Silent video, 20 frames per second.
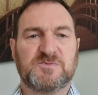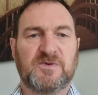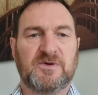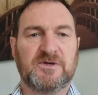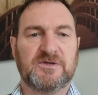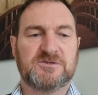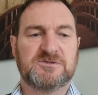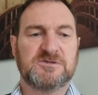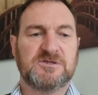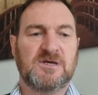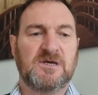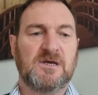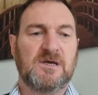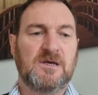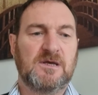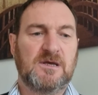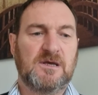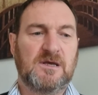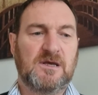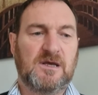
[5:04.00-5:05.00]
spirit
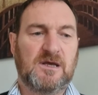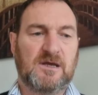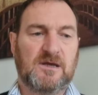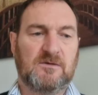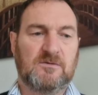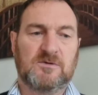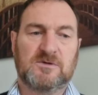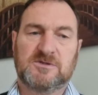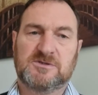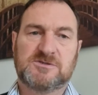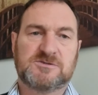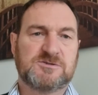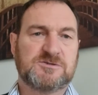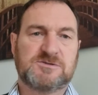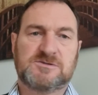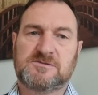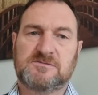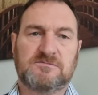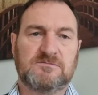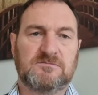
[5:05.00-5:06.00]
it
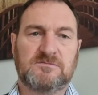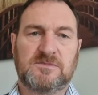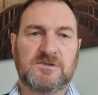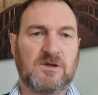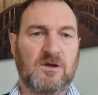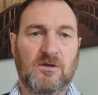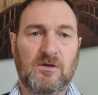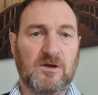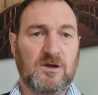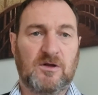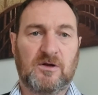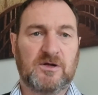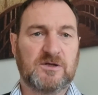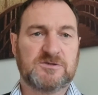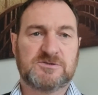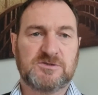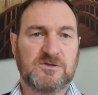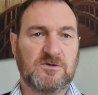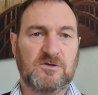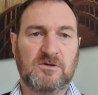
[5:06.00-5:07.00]
was not long
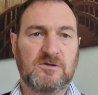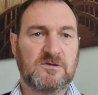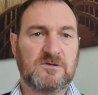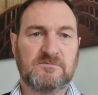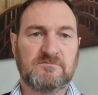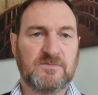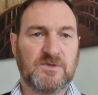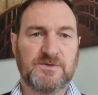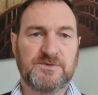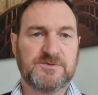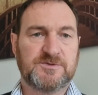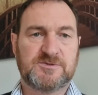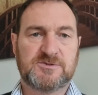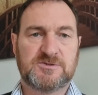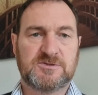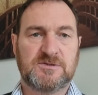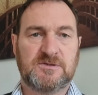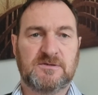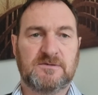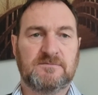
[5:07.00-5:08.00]
at all
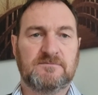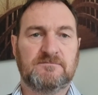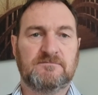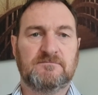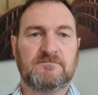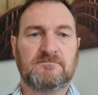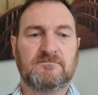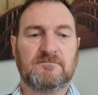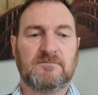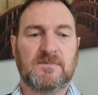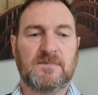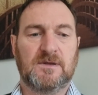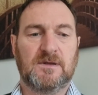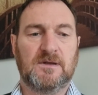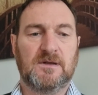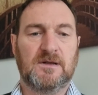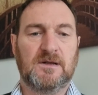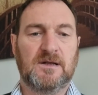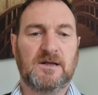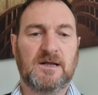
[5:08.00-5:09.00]
months
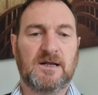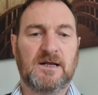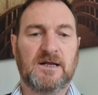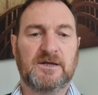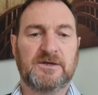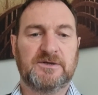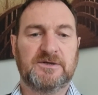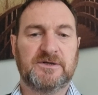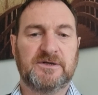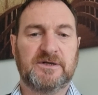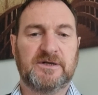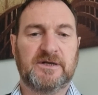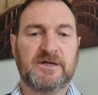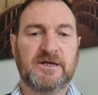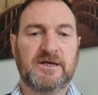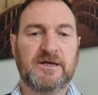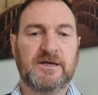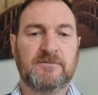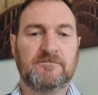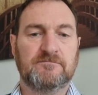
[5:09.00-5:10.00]
and
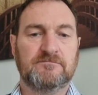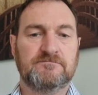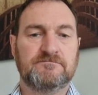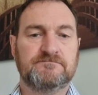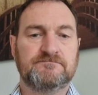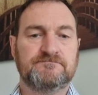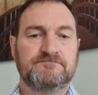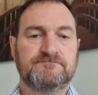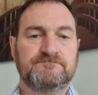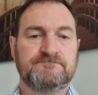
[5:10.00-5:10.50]
um,